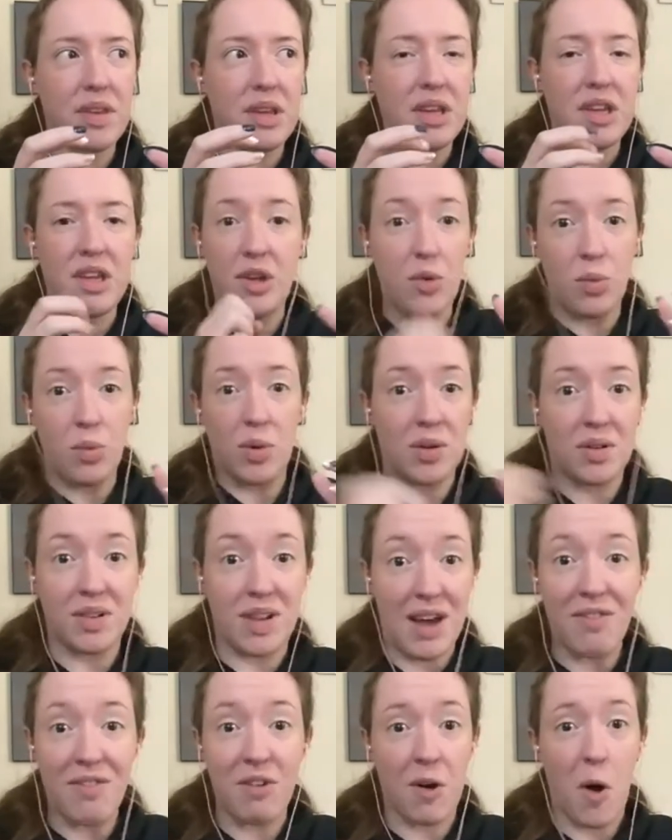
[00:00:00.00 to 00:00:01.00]
you will
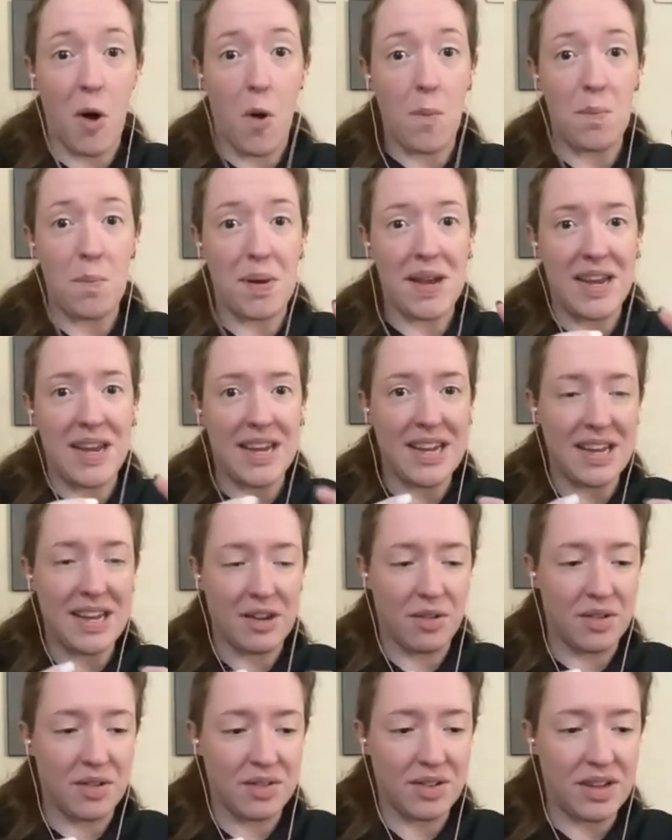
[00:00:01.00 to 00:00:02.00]
never open it.
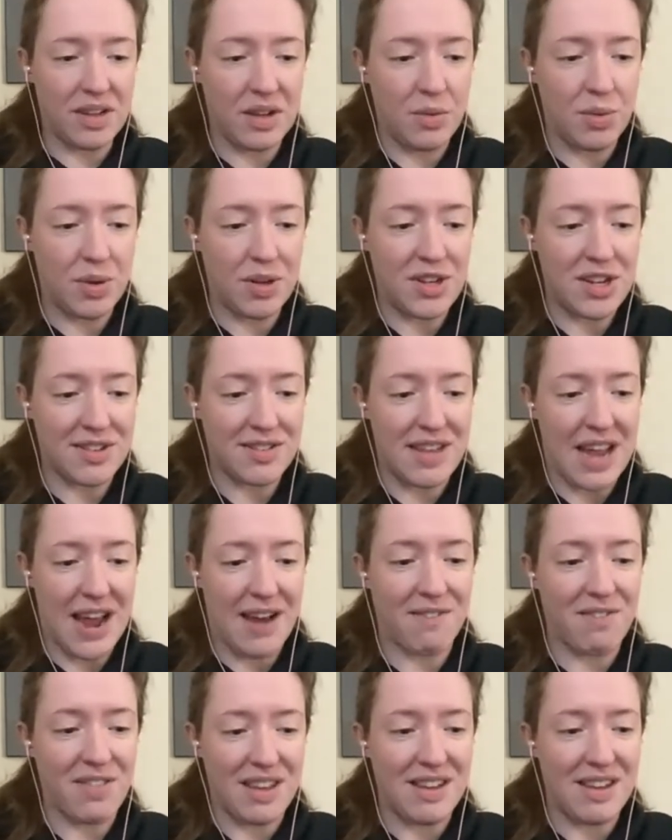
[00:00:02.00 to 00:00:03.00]
You would just
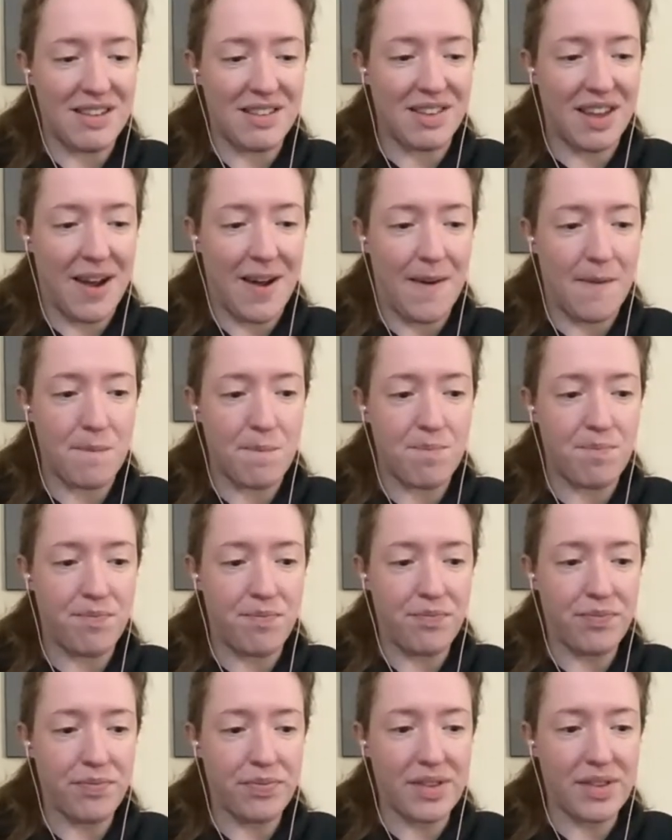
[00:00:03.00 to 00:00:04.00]
have these
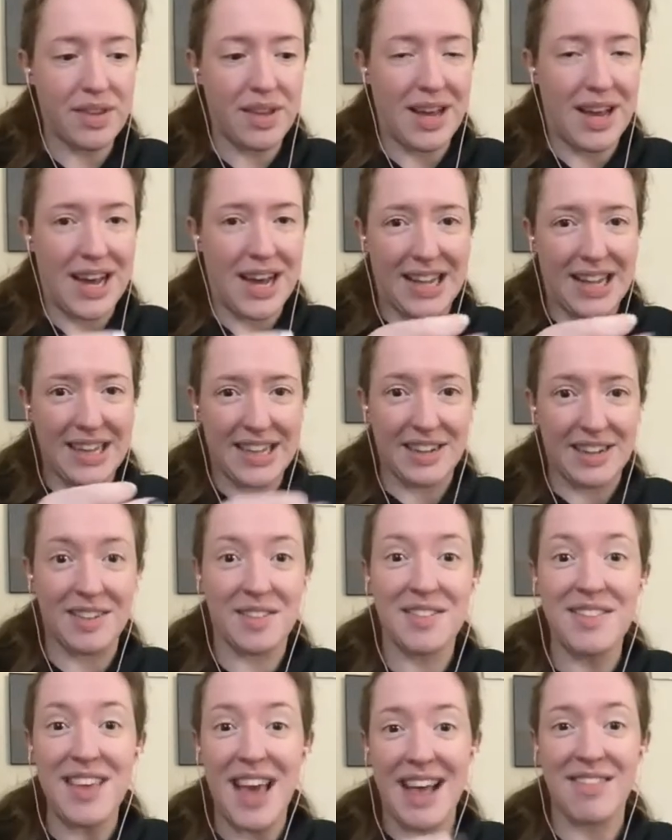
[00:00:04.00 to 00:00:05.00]

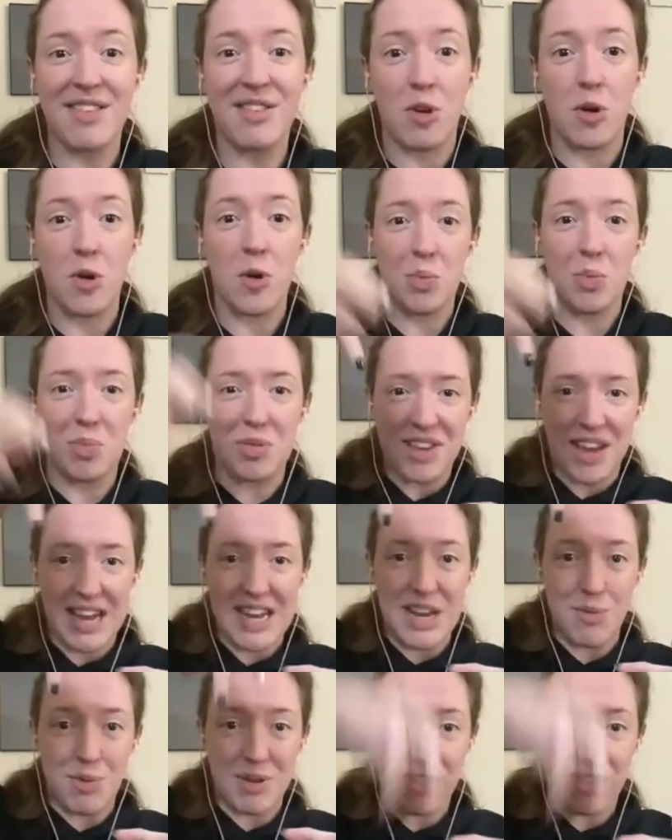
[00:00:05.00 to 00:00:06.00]
little test tubes,
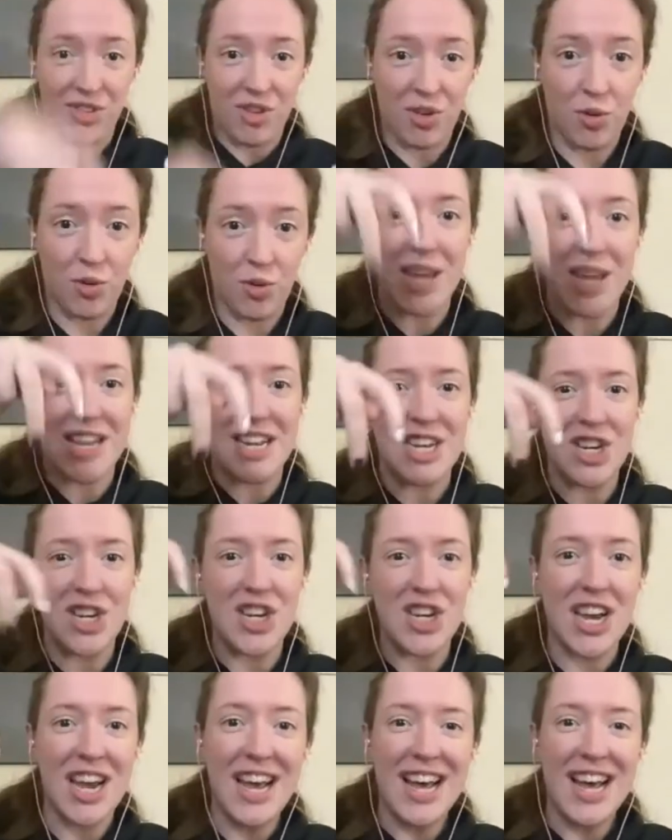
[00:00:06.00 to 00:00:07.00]
and you would
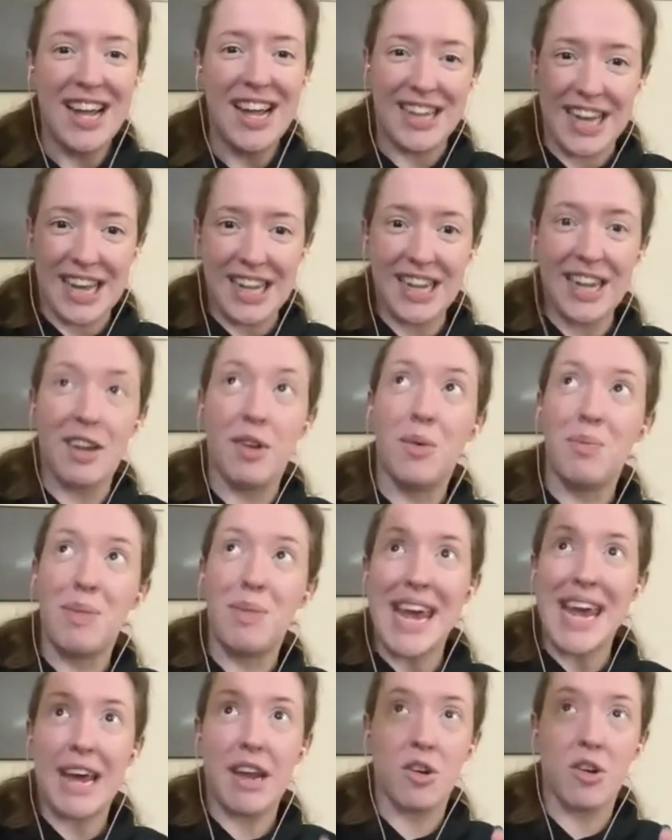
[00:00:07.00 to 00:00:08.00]
syringe, like little
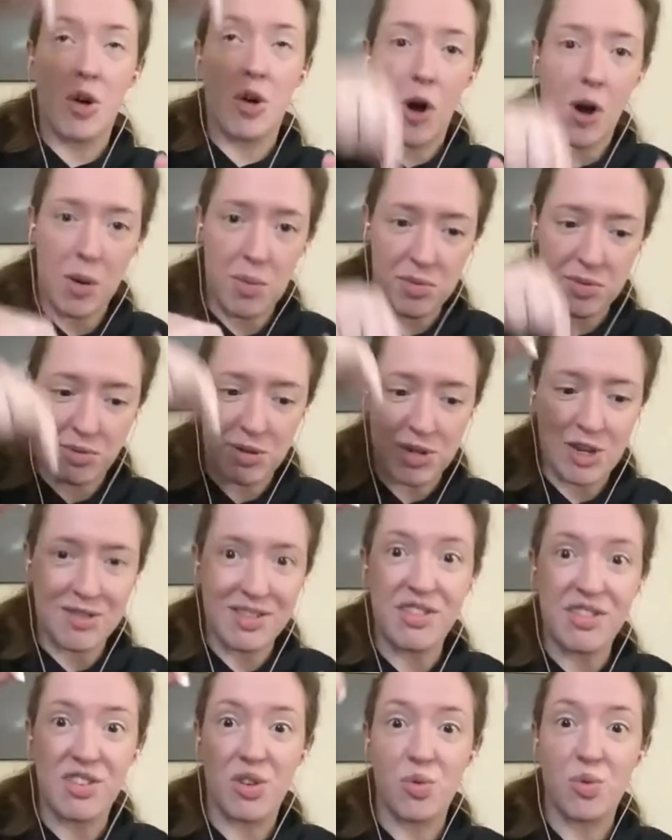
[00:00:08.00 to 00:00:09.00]
mechanical arms would
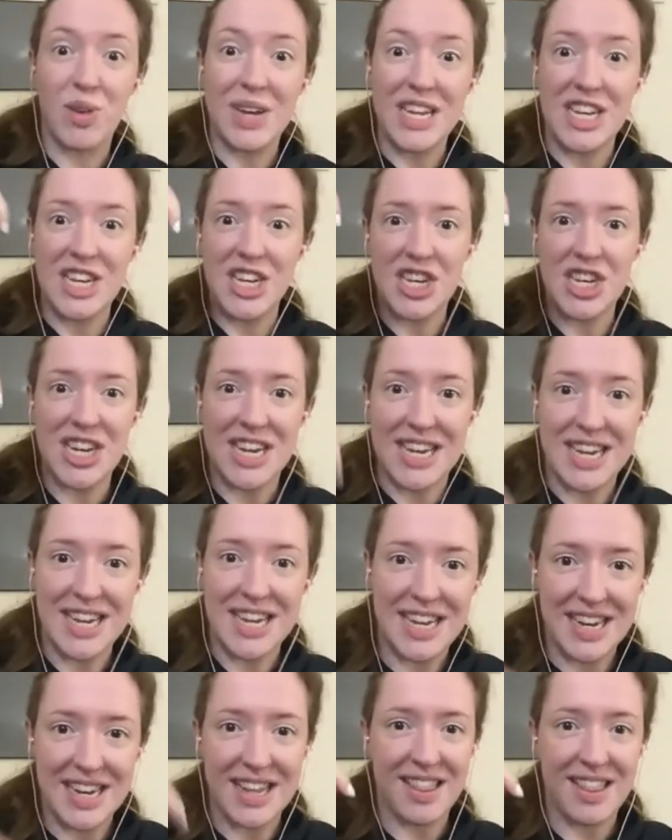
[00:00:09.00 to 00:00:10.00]
just syringe
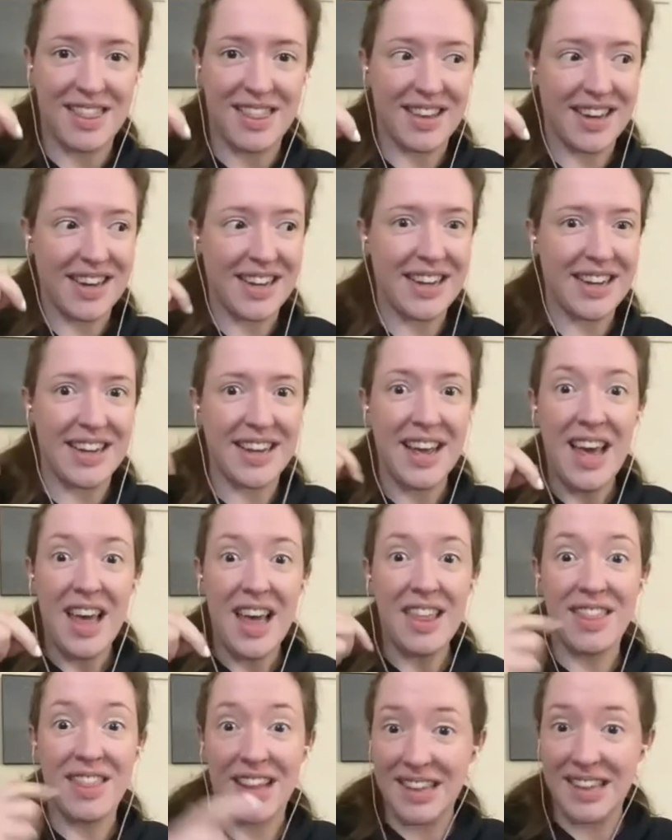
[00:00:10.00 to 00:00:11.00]
in the
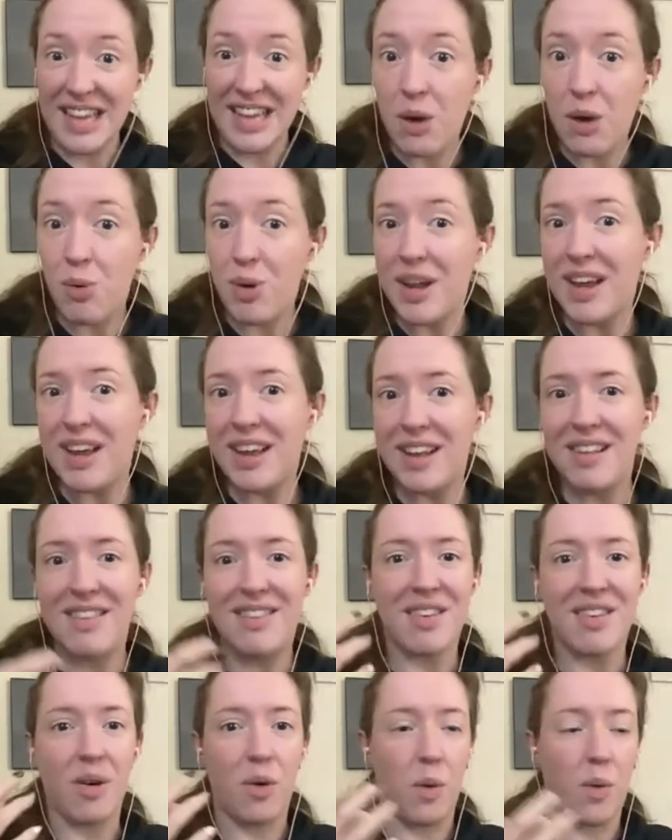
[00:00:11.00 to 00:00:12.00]

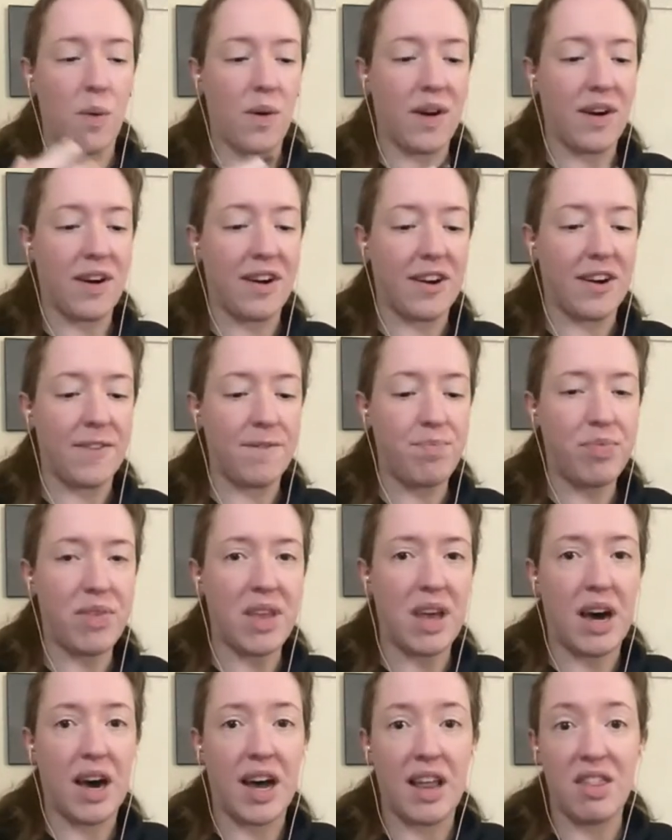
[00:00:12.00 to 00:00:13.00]
liquids or
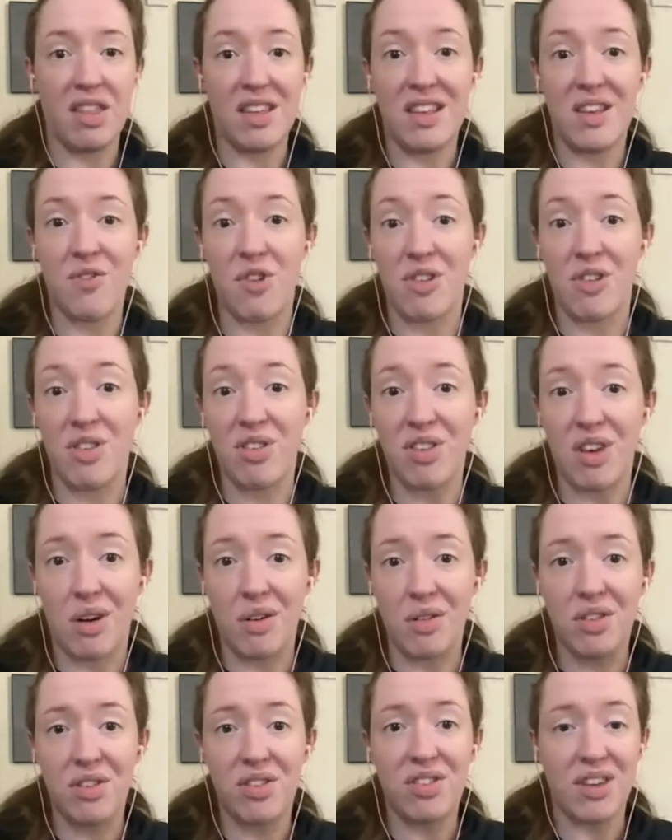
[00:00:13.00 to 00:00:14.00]
the different
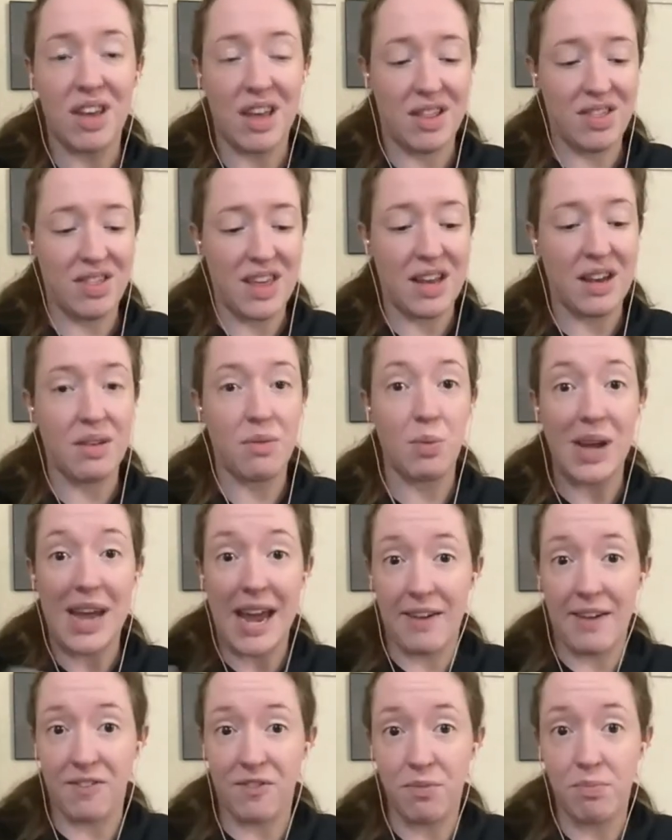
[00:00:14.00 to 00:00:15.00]
salts. And then we
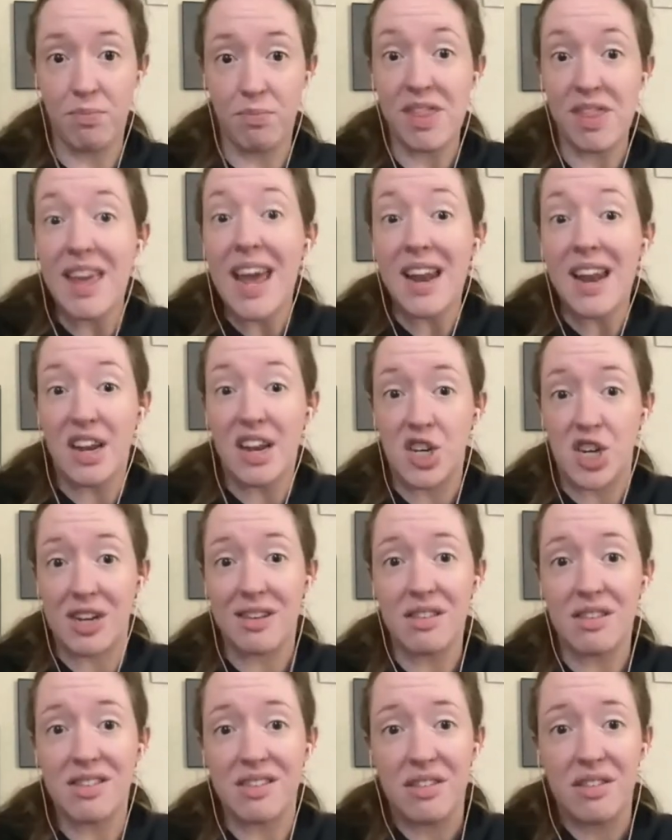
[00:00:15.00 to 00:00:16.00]
have
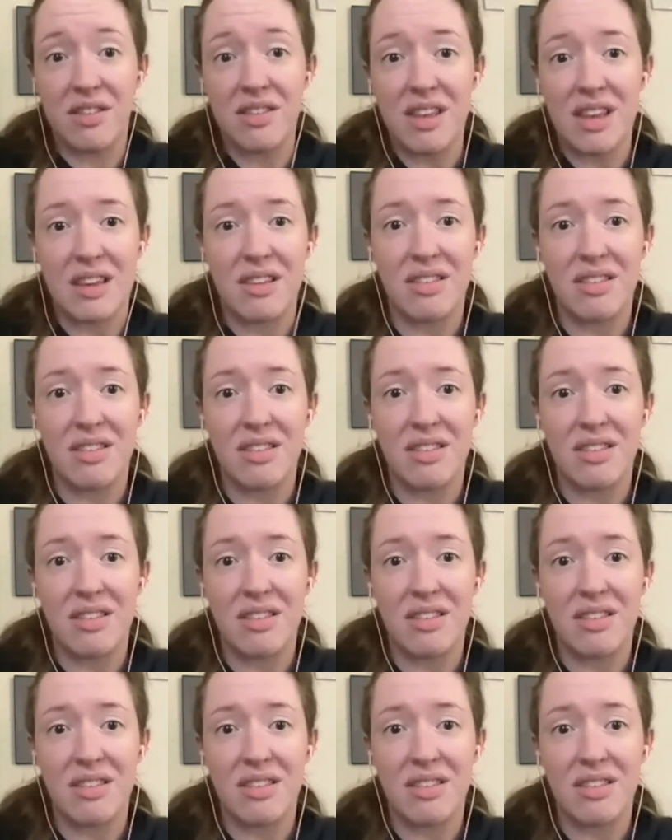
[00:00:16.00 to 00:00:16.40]
methanogens is